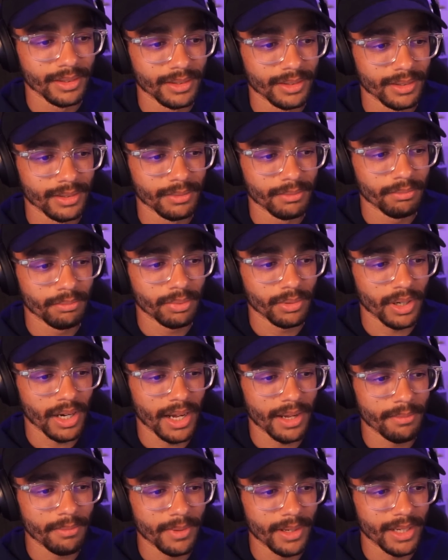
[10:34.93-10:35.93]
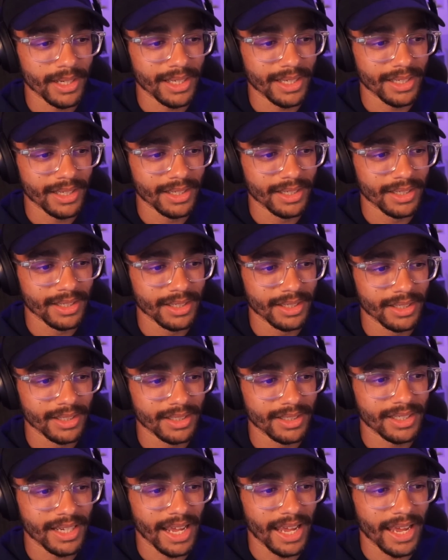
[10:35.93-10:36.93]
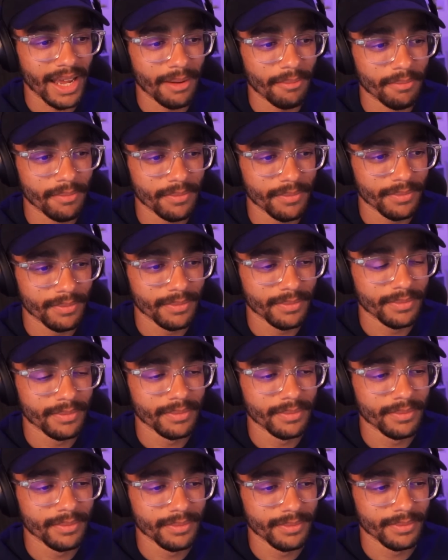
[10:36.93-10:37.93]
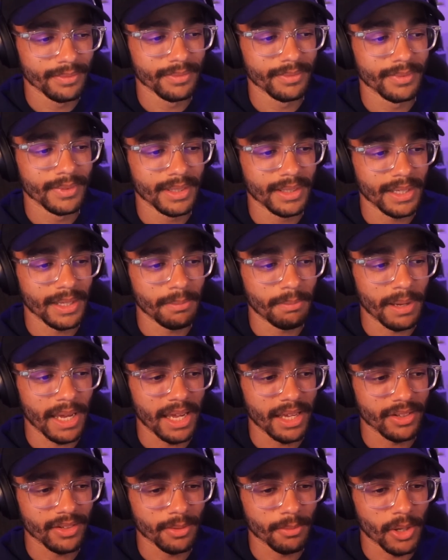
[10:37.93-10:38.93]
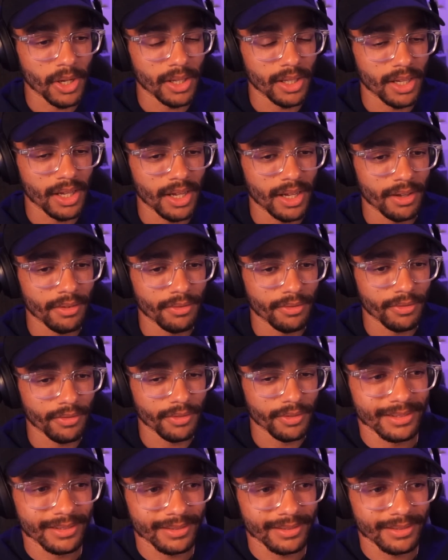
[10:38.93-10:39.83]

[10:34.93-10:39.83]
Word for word: Well, bribe money. Maybe, damn. Maybe you should. He pays them all off.